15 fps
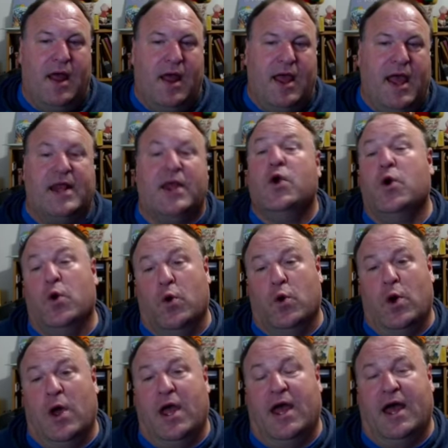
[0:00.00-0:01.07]

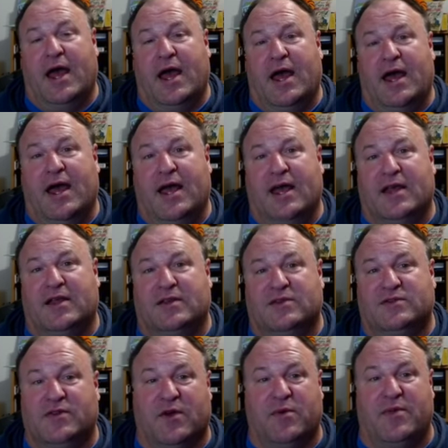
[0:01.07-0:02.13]
Anywho, uh,
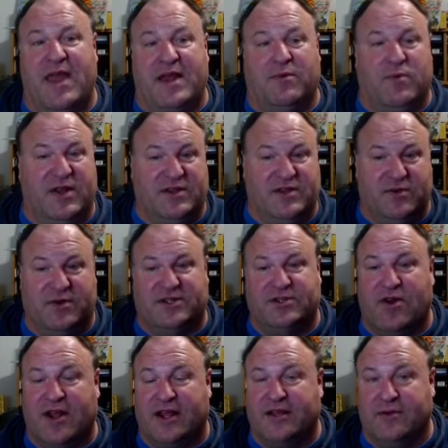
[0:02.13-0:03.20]
so that went to
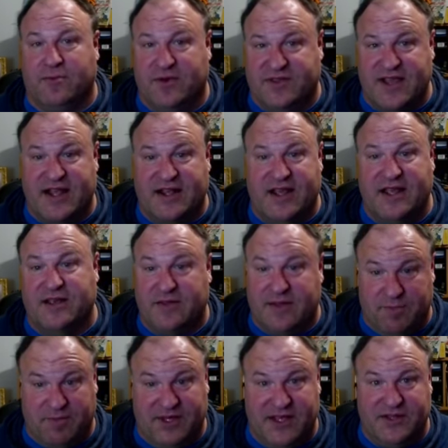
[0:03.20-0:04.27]
trunk recycling.
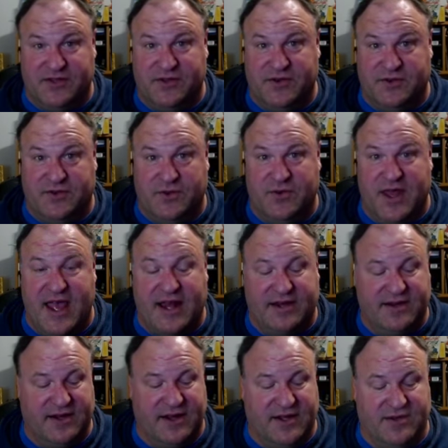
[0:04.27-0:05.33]
The, please you do
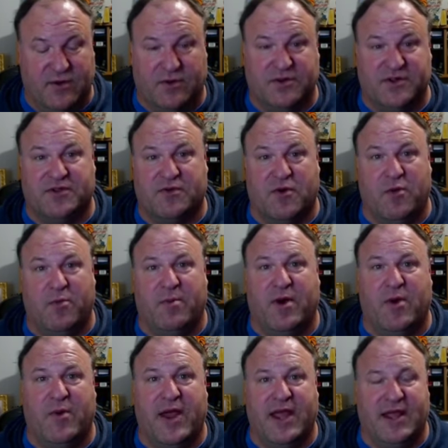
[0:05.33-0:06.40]
that and don't just throw them
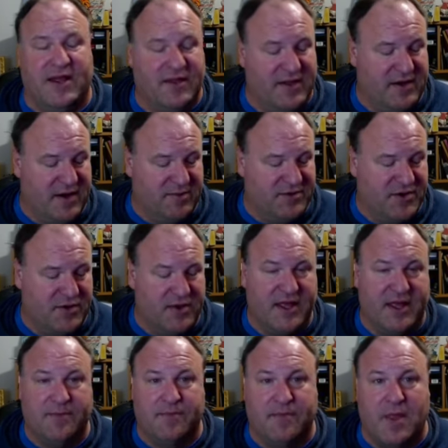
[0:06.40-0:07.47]
away in the dumpster or
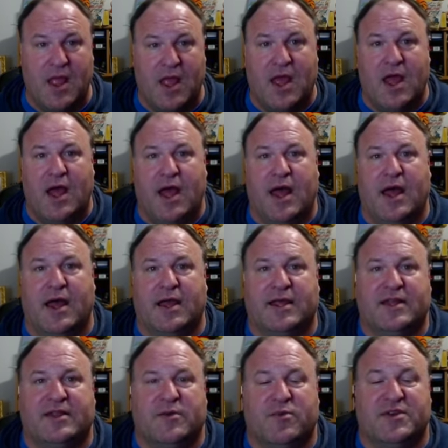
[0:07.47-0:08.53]
anything. Uh,
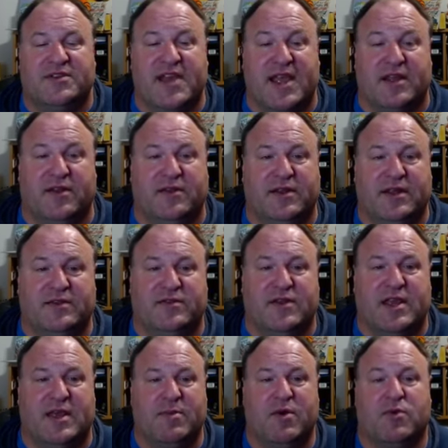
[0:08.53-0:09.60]
get them recycled so
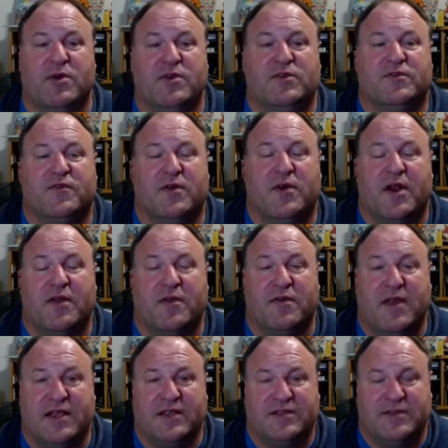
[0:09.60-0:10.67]
they can be reused for other
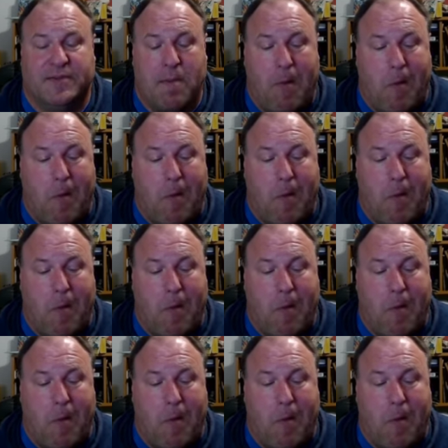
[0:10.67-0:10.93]
things.